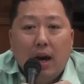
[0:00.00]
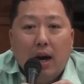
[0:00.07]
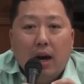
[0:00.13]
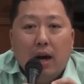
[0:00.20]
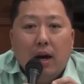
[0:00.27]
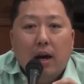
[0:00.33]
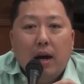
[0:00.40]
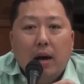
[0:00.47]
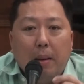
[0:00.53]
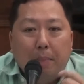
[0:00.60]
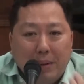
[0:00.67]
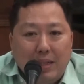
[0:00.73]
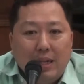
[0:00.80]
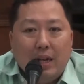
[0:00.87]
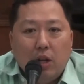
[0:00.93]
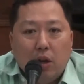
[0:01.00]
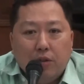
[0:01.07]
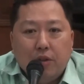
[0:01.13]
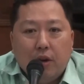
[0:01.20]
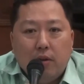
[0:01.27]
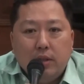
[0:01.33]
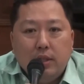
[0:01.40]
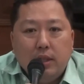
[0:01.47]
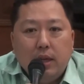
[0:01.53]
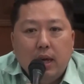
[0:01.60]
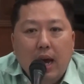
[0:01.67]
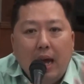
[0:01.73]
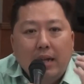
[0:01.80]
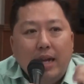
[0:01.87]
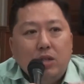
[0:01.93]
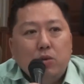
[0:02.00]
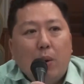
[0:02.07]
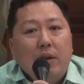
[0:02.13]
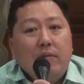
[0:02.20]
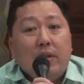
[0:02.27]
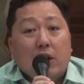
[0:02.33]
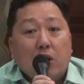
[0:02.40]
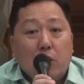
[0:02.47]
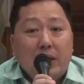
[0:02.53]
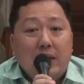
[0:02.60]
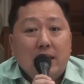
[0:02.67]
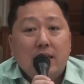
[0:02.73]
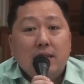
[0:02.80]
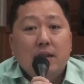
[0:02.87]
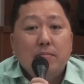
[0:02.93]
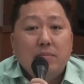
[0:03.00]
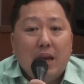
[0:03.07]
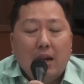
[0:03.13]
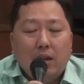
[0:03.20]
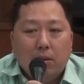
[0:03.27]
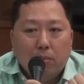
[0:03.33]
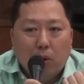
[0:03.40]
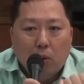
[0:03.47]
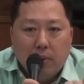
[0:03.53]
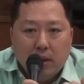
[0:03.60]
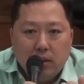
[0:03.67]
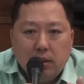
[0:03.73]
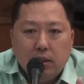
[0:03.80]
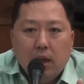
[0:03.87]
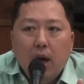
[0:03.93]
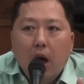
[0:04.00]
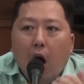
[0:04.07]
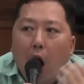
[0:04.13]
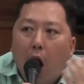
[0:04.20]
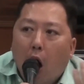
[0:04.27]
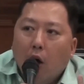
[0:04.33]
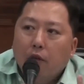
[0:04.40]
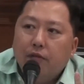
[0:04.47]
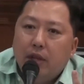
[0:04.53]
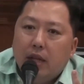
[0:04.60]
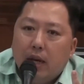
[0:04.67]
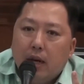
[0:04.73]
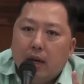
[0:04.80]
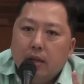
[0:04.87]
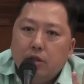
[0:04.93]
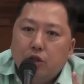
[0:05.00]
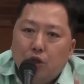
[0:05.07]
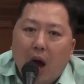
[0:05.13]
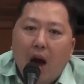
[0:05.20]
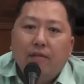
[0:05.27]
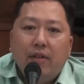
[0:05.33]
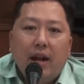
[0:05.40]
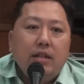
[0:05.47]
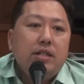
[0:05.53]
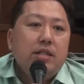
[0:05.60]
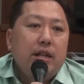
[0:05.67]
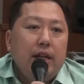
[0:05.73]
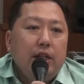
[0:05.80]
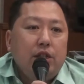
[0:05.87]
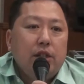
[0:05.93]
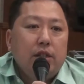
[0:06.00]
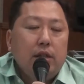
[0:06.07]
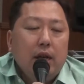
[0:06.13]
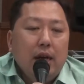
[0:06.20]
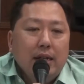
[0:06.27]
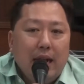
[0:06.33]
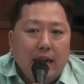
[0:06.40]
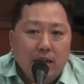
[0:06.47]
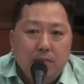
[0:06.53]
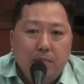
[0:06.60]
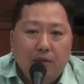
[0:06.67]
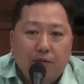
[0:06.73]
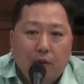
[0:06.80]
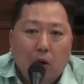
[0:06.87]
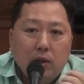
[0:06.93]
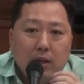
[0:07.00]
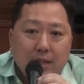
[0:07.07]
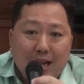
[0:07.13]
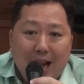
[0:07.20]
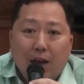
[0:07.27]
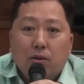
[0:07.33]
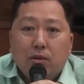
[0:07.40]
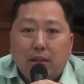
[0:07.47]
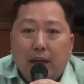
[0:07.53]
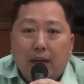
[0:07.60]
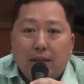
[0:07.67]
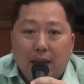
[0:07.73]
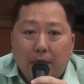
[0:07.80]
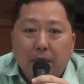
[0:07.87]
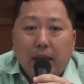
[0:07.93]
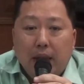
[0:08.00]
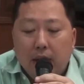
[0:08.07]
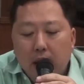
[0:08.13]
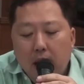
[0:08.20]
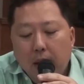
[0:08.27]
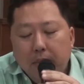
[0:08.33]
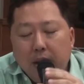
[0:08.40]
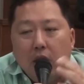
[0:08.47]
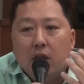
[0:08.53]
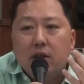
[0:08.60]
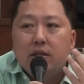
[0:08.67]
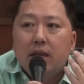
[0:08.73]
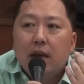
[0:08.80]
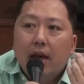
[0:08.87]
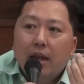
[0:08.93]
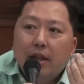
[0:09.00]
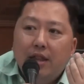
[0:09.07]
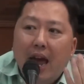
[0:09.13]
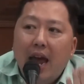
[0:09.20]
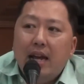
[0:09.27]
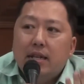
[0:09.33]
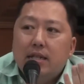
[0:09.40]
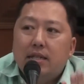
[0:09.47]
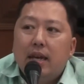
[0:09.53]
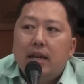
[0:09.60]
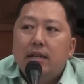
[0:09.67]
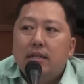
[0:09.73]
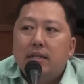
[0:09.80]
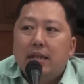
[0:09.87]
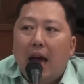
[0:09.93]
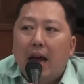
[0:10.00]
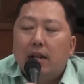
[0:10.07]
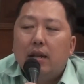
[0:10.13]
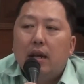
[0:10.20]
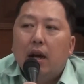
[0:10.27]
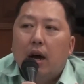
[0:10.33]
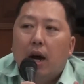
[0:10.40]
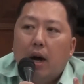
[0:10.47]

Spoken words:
a particular authority. And that's one of the criticisms at the moment of the draft legislation that is before the Selangor State Assembly, because there it says that